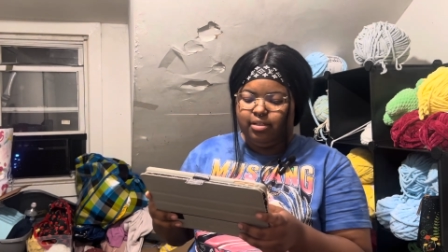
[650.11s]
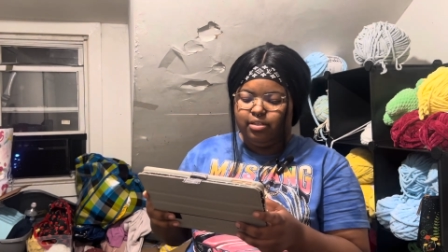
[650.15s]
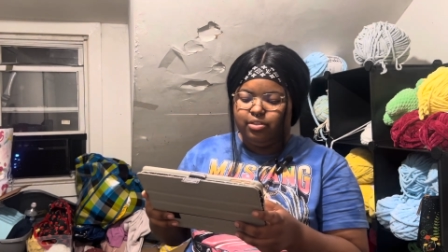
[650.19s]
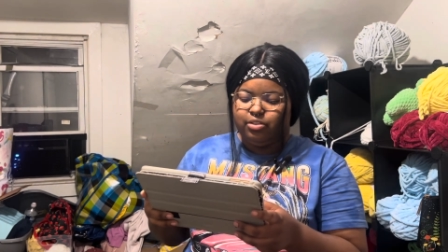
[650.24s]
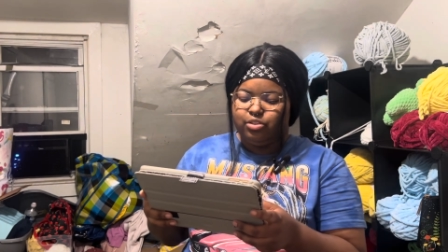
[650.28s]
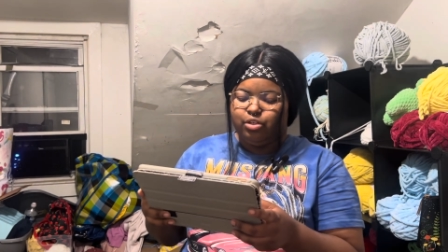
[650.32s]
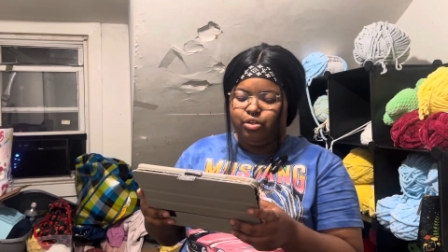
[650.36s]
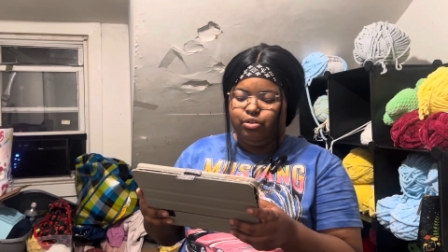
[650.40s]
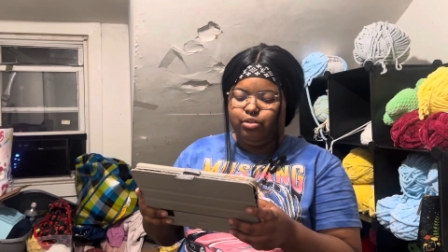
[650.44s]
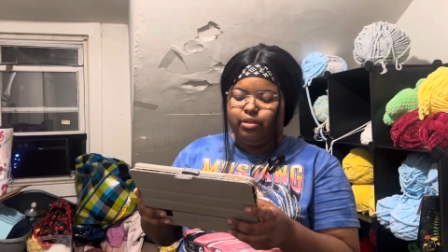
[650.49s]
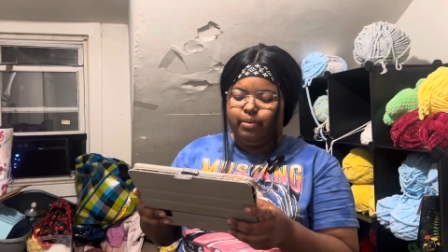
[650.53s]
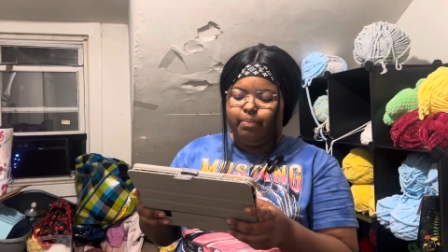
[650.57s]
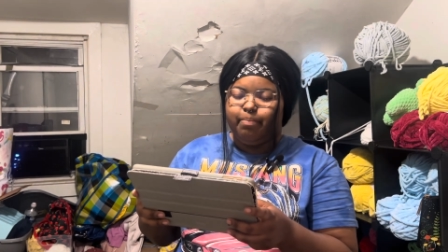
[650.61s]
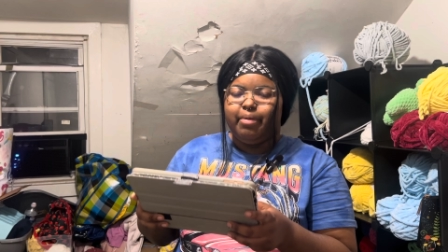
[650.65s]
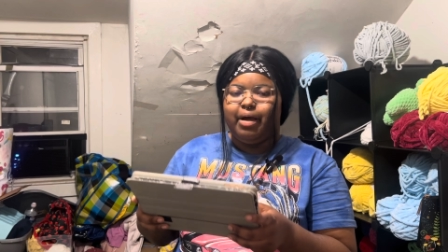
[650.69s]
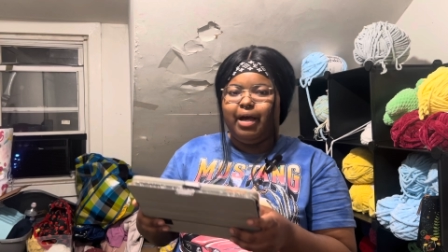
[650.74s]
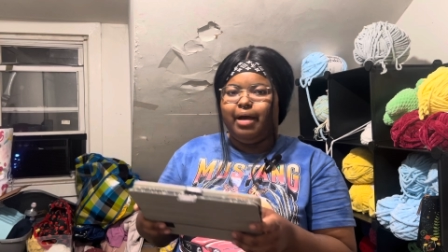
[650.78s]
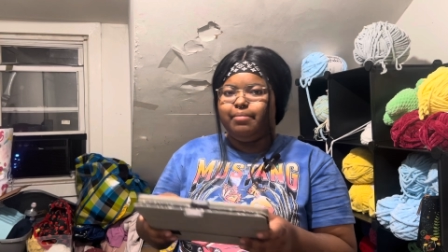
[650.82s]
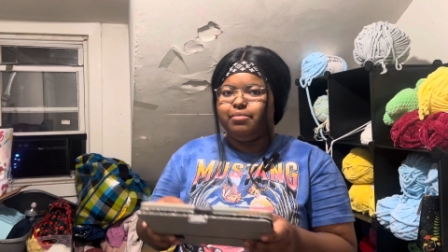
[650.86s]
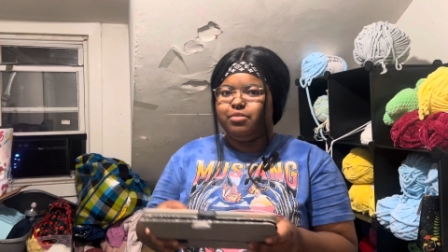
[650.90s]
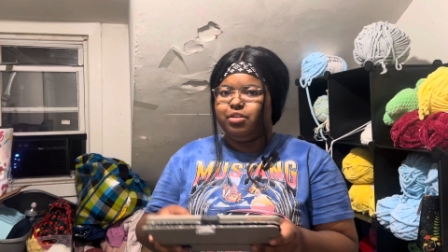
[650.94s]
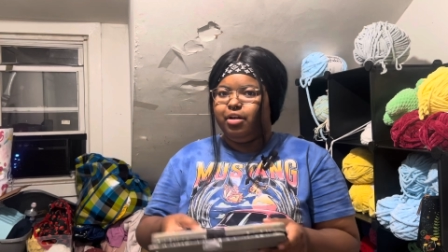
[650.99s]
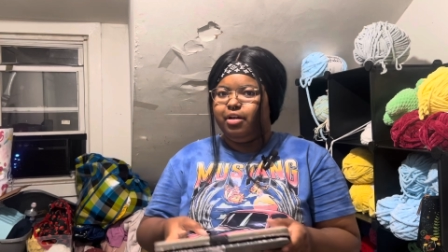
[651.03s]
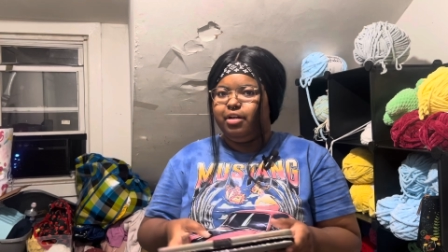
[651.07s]
sold a
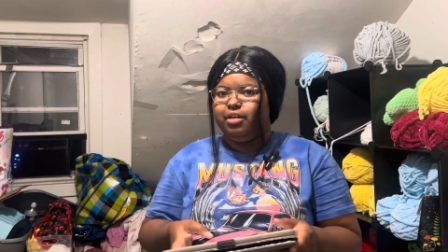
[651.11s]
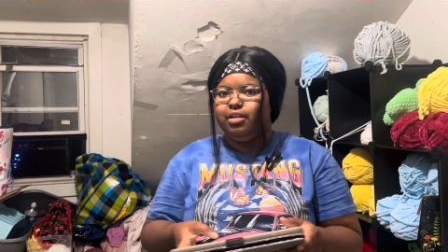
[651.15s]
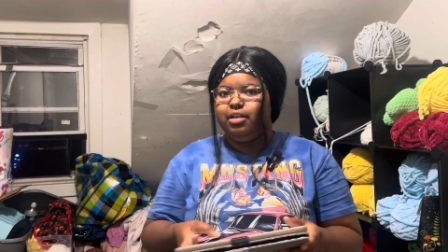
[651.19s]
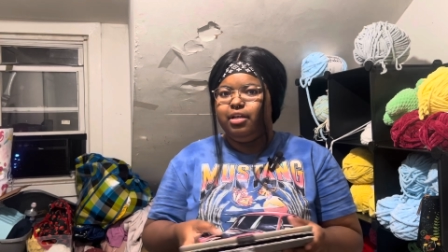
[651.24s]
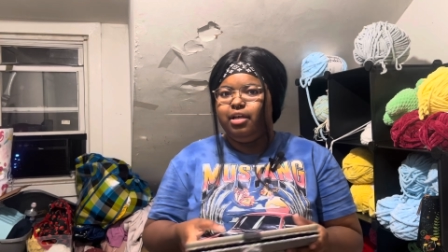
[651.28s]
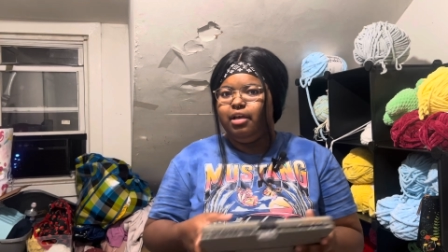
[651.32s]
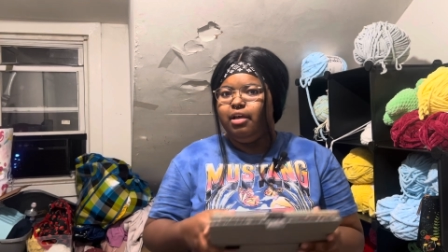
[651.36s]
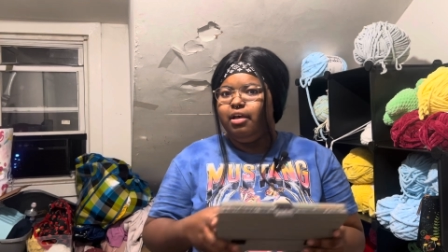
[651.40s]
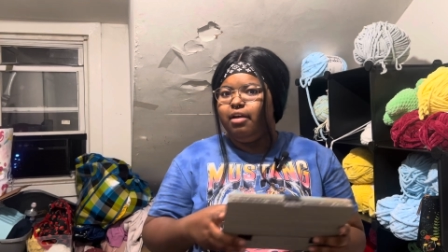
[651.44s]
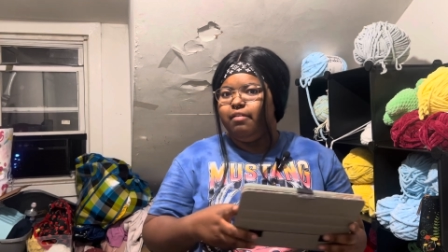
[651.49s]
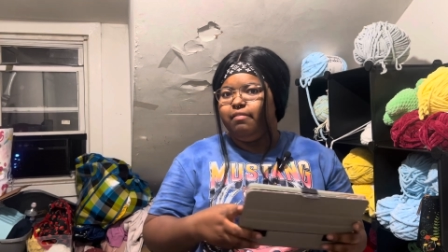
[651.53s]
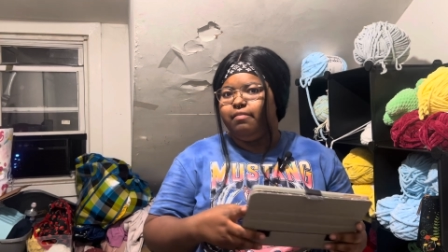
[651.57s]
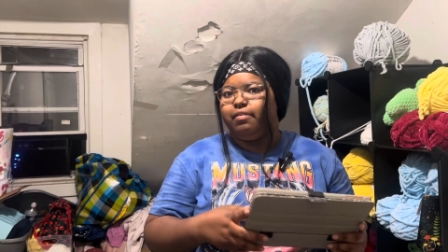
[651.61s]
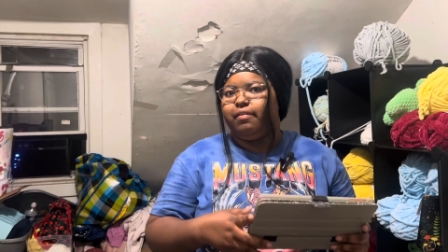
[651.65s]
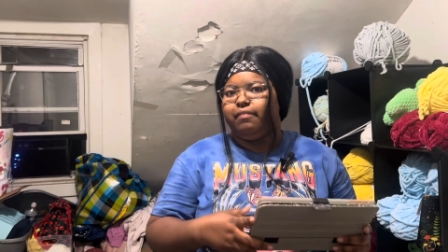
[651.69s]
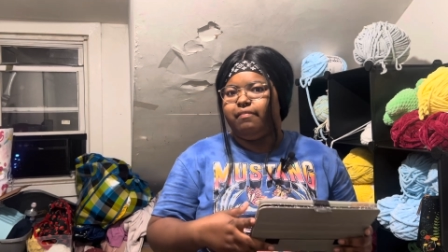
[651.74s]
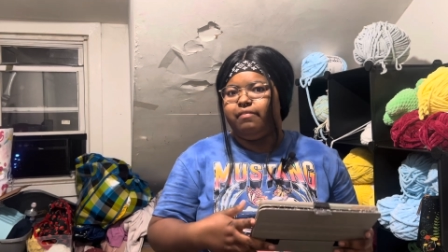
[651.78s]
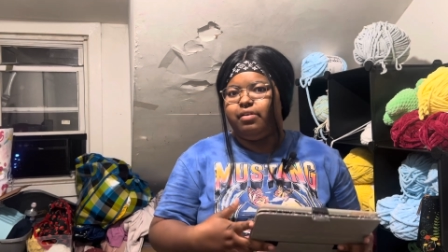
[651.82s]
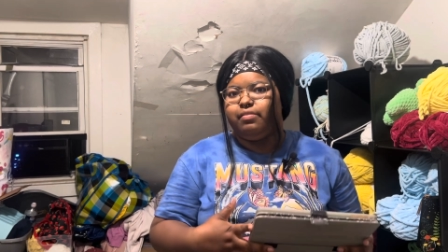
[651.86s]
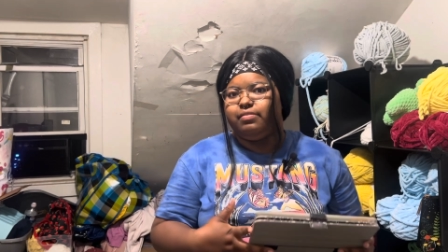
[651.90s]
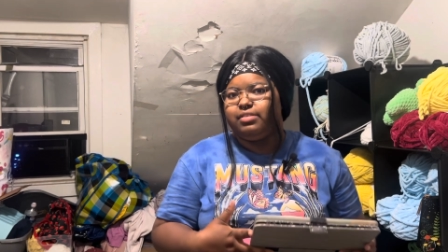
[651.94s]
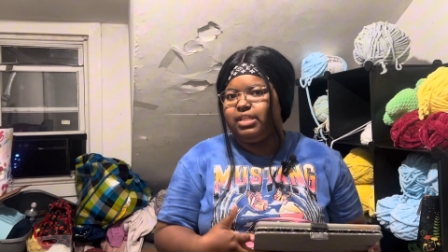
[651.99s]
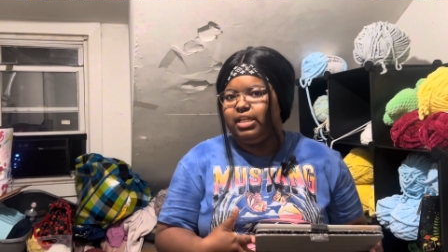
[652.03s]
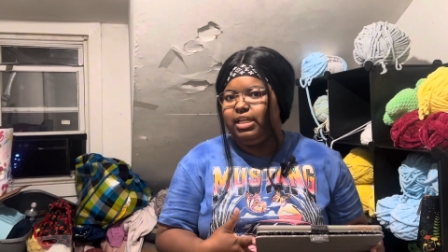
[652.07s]
Pop-Tart for
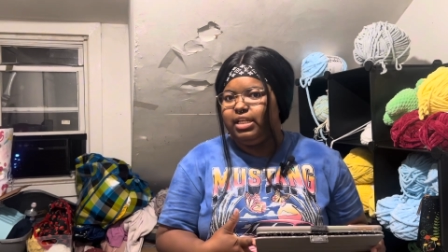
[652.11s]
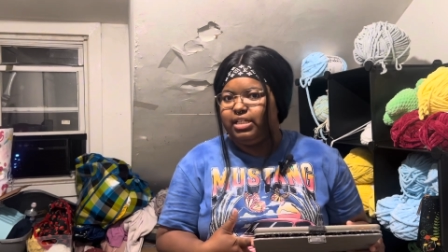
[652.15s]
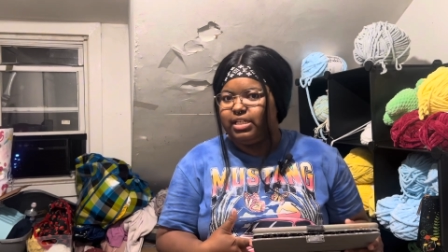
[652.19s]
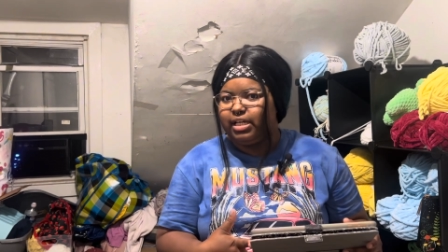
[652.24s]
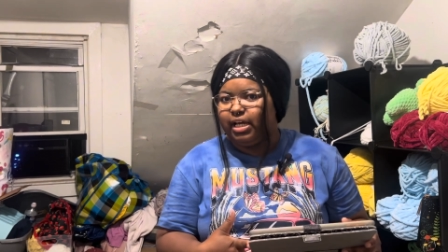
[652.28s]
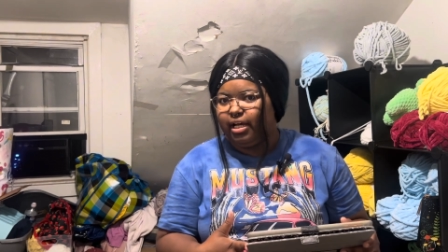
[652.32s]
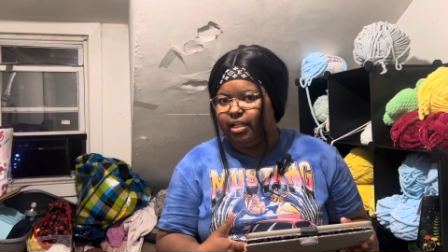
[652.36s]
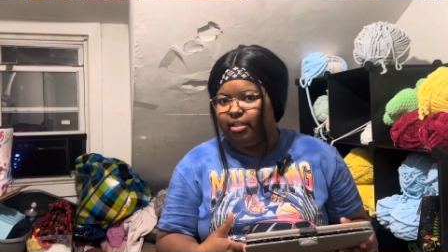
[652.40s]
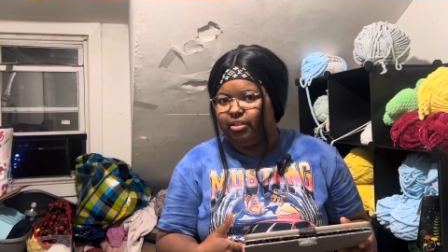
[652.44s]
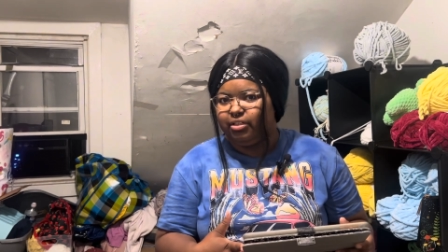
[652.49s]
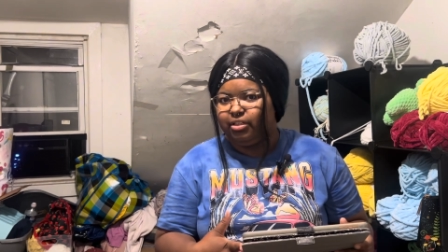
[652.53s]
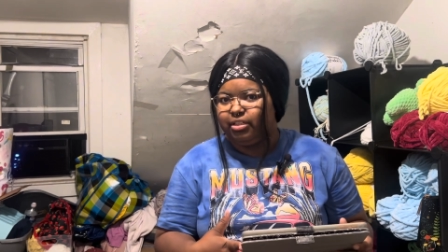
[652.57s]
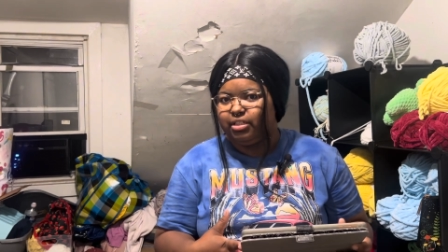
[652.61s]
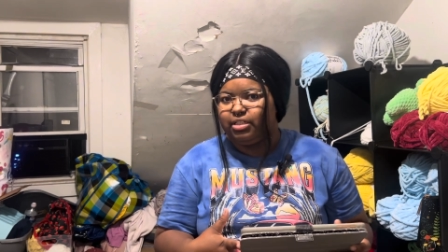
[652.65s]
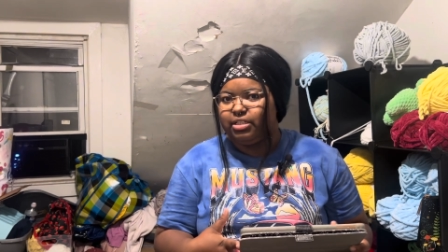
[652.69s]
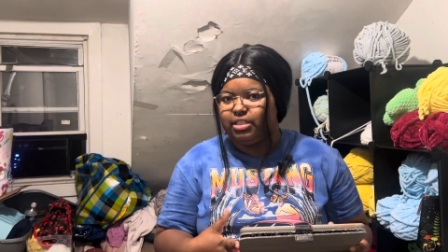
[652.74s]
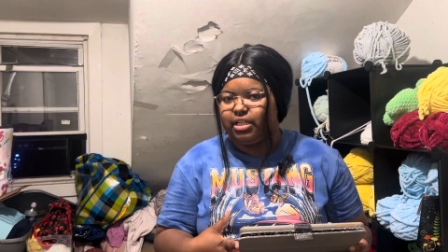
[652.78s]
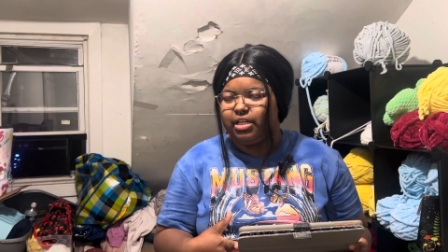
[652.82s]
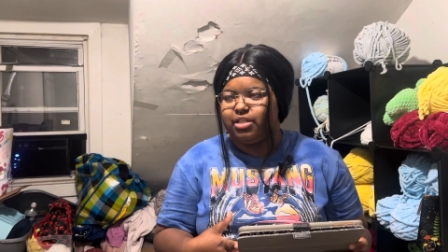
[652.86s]
$15.